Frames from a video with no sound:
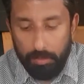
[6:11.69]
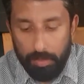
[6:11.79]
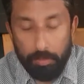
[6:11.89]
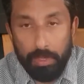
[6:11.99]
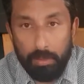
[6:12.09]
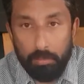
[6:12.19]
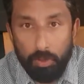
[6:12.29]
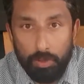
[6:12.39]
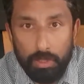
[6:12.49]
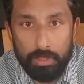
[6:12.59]
Prepare a
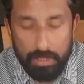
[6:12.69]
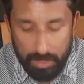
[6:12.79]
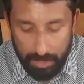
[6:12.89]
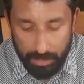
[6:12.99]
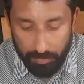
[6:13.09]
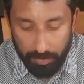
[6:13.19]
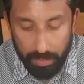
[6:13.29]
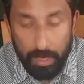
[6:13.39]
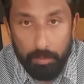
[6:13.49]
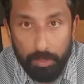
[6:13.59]
ball the size of a
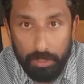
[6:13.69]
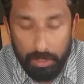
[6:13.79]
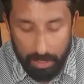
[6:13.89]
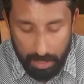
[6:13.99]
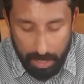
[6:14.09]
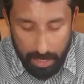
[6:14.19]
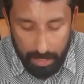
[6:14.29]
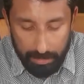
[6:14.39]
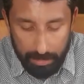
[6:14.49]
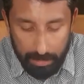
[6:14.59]
lemon
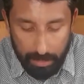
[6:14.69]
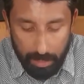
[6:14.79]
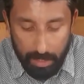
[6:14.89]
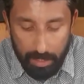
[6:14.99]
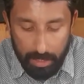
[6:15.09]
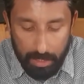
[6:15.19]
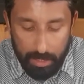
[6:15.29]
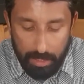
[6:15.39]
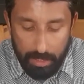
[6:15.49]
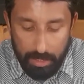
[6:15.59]
and then
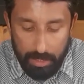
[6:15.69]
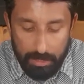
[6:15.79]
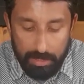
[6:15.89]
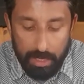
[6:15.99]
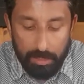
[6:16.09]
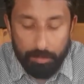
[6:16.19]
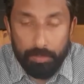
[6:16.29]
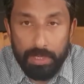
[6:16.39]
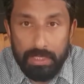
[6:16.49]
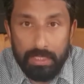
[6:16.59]
start
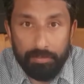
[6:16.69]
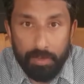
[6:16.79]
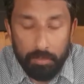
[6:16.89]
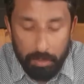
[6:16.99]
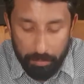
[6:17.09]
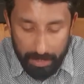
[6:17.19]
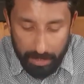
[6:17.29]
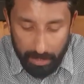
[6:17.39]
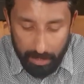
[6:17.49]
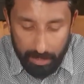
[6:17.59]
pressing from the
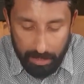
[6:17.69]
middle